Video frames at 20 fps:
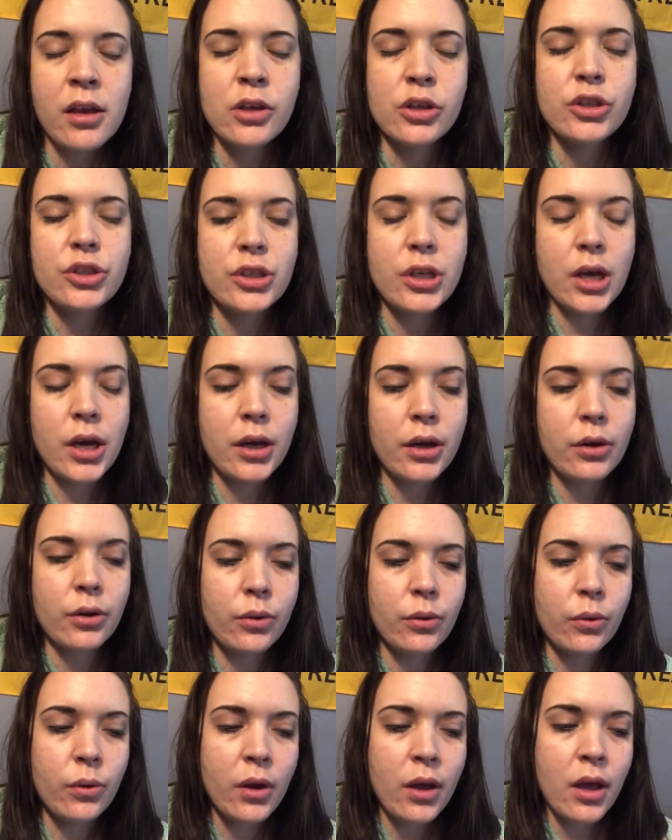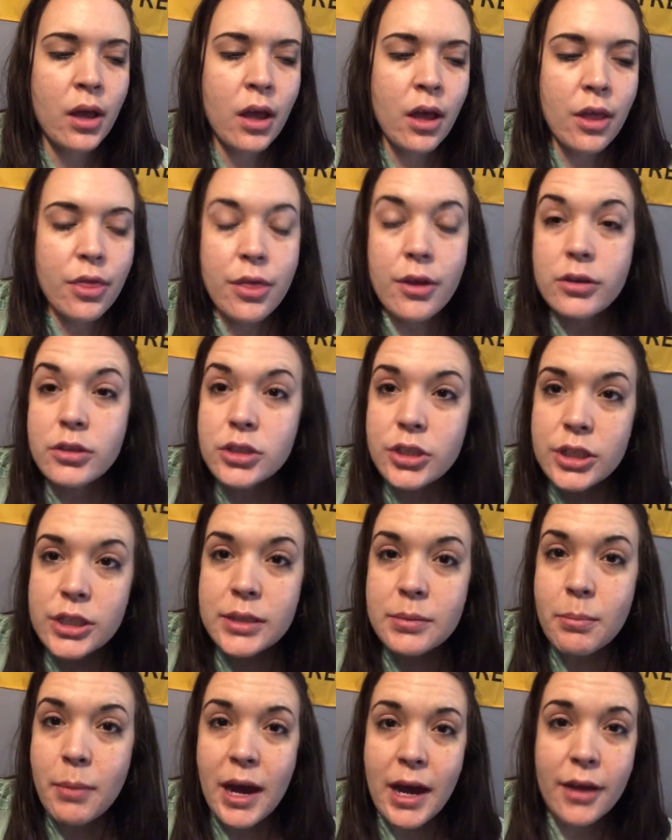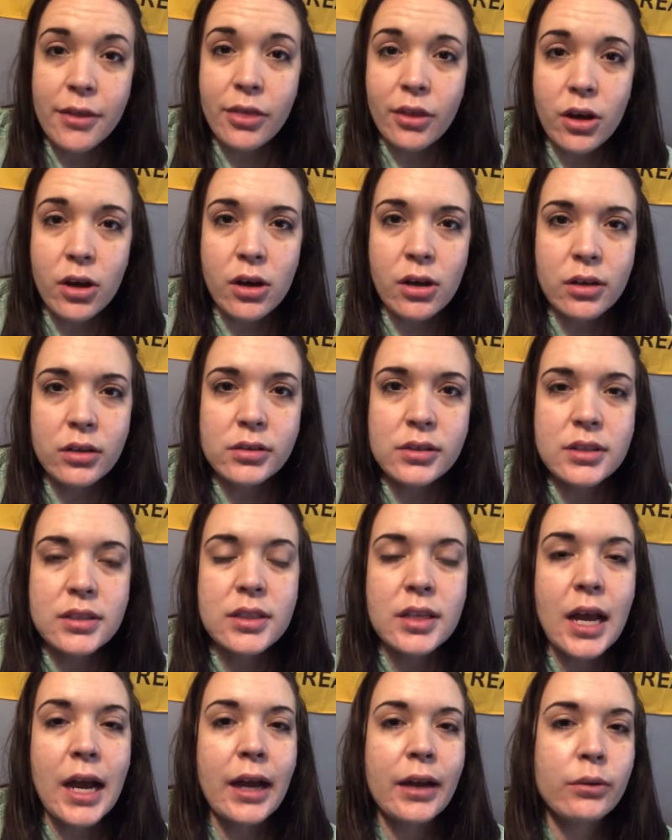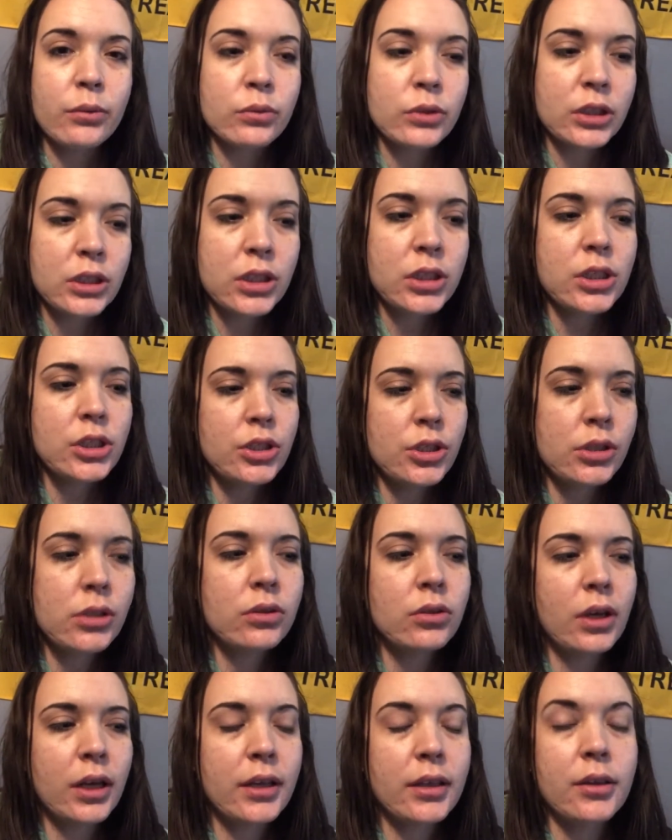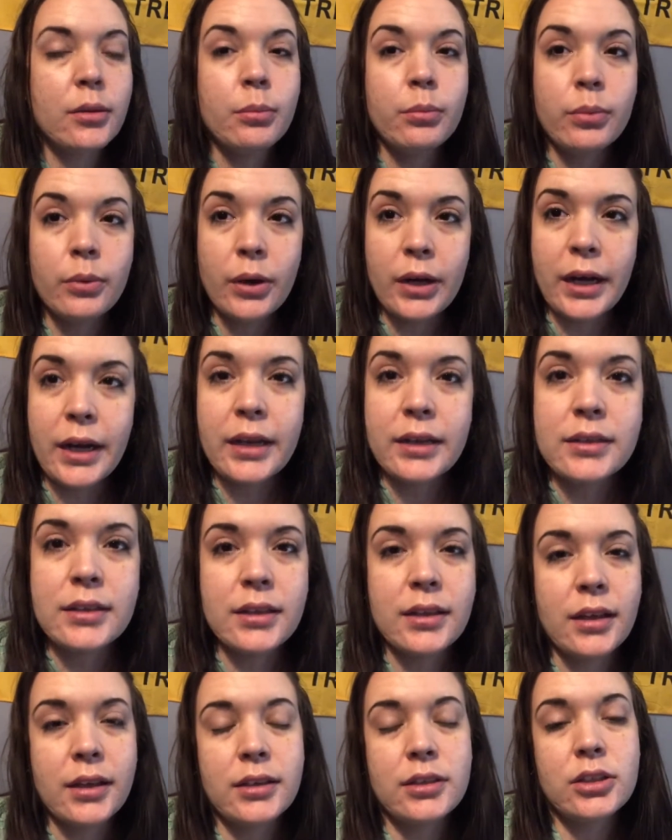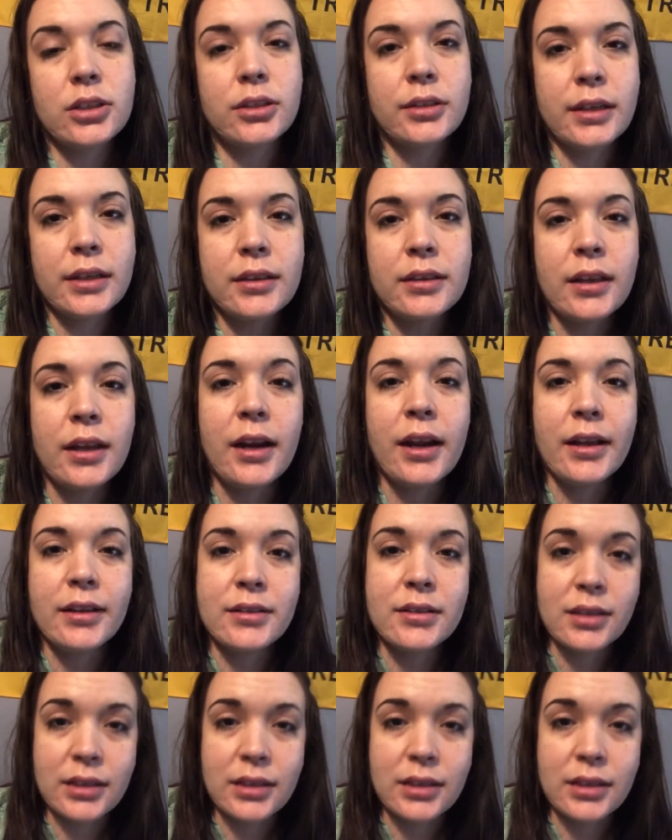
So, those are just my thoughts. I really do like the brand. I think it's great that it has